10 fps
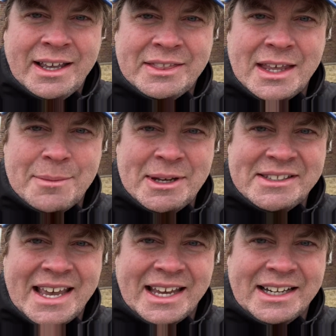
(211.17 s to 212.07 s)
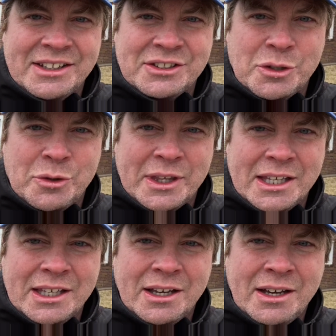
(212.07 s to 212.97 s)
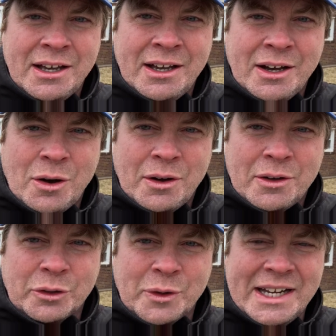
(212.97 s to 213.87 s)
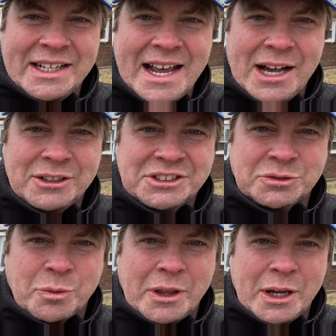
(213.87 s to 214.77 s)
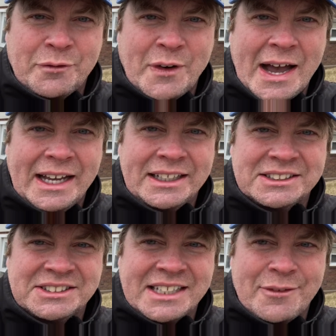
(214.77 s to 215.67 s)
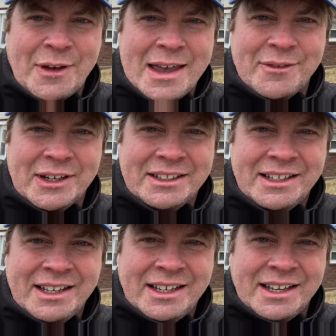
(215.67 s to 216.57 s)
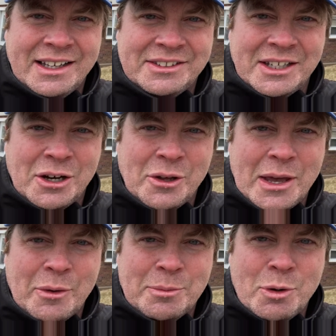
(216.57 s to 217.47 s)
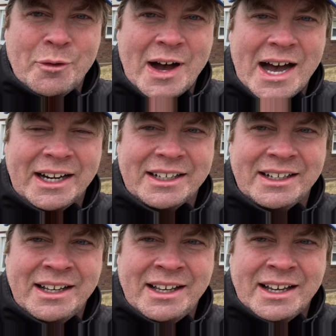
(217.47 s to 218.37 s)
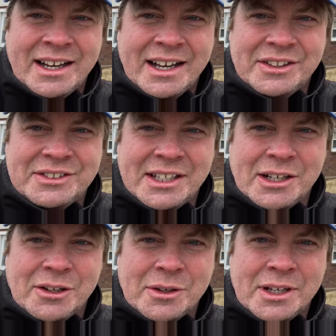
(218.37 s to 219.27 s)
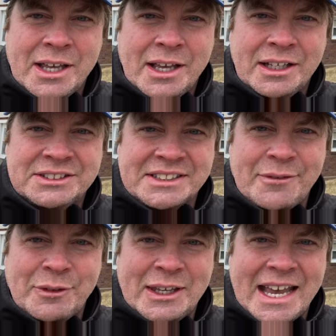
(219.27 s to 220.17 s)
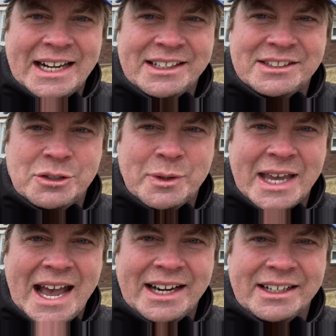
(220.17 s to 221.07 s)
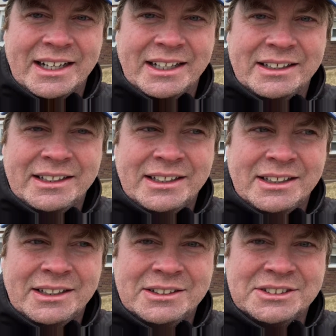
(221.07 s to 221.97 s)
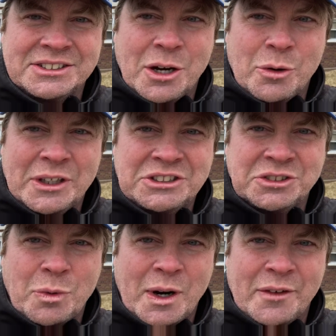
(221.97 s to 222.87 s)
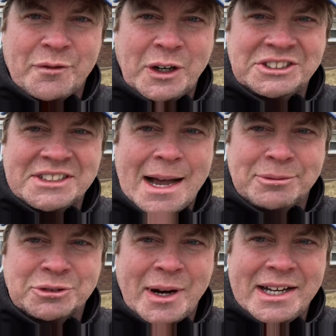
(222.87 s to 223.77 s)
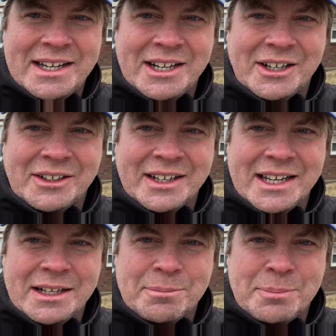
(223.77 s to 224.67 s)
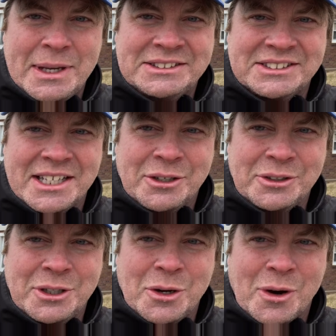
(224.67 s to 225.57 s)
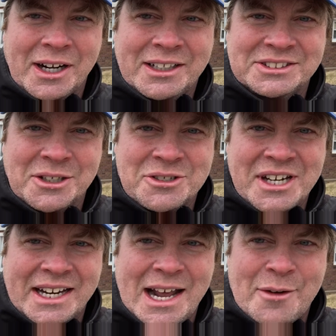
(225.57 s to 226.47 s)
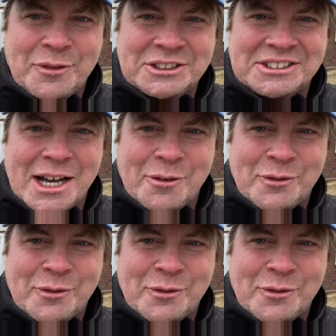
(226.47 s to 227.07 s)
they'd be taken into the greenhouse where they'd find safe haven until they would move on until safely getting to Canada. So this is one of the first stops right here in Peekskill, New York. So check it out for yourself.